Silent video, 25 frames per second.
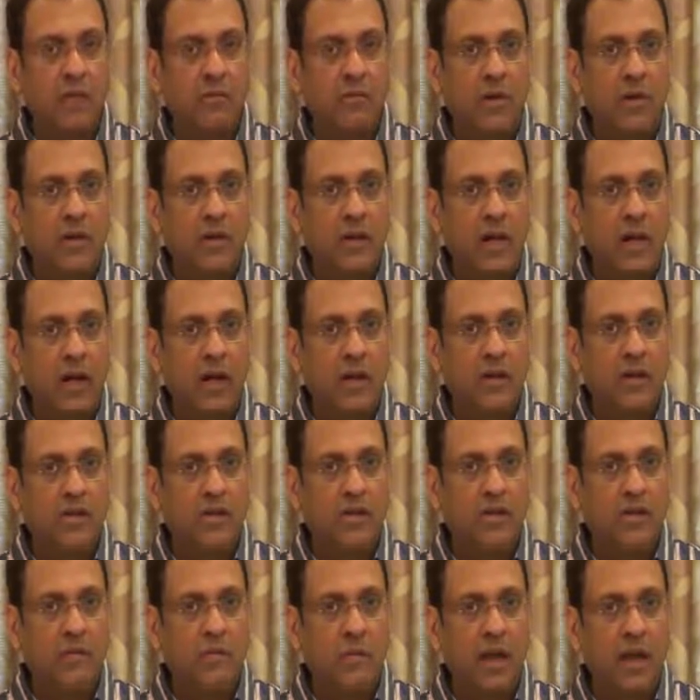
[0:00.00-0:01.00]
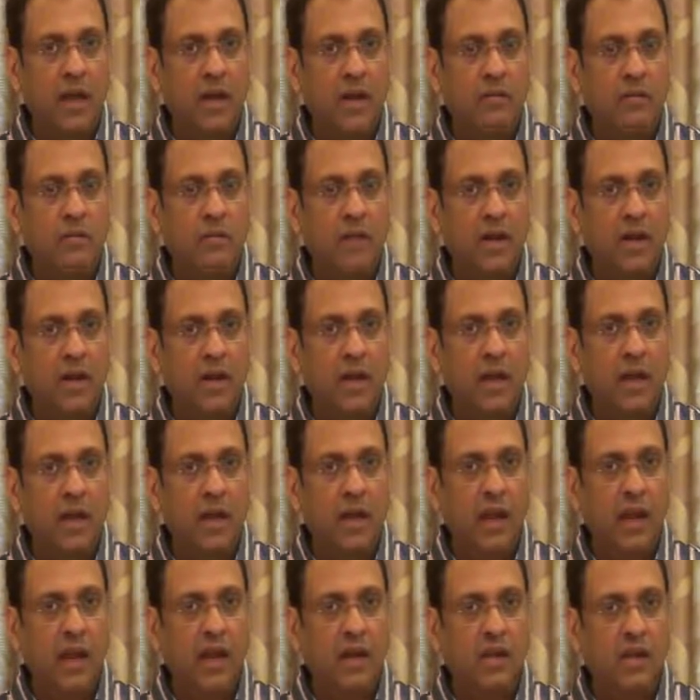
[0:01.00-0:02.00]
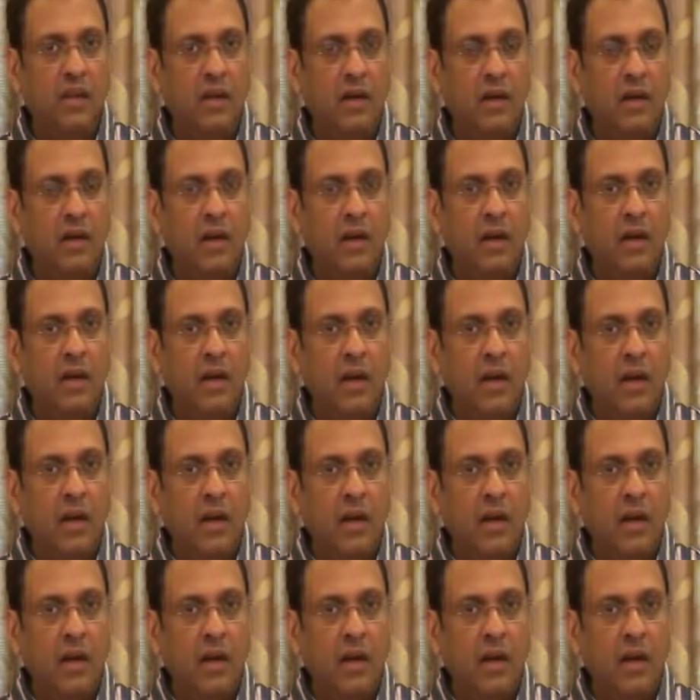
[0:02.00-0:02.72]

for targets of 840 and 830.